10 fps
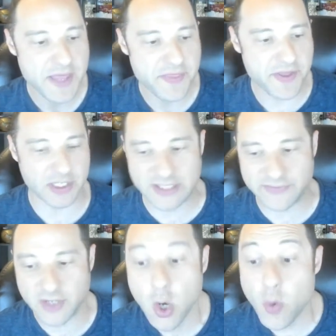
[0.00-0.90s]
They're going to love
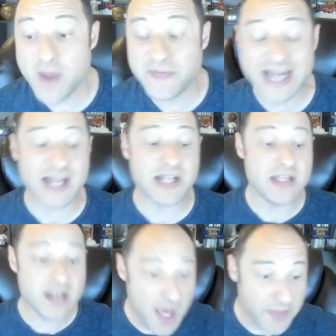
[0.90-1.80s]
it. We've got
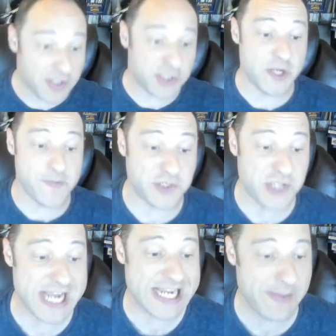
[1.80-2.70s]
another super
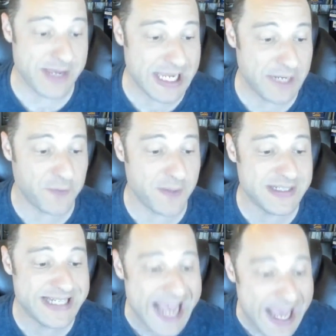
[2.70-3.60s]
chat coming in from
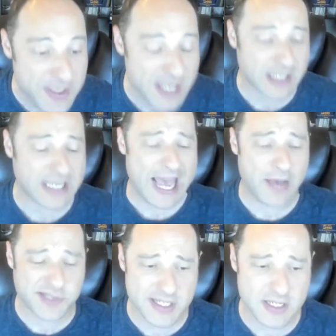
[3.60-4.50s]
Damia
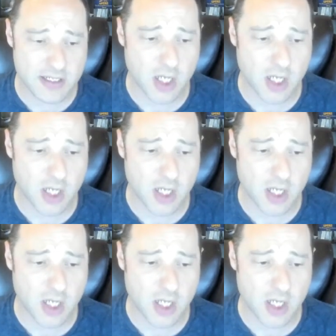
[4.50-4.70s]
Kelsey?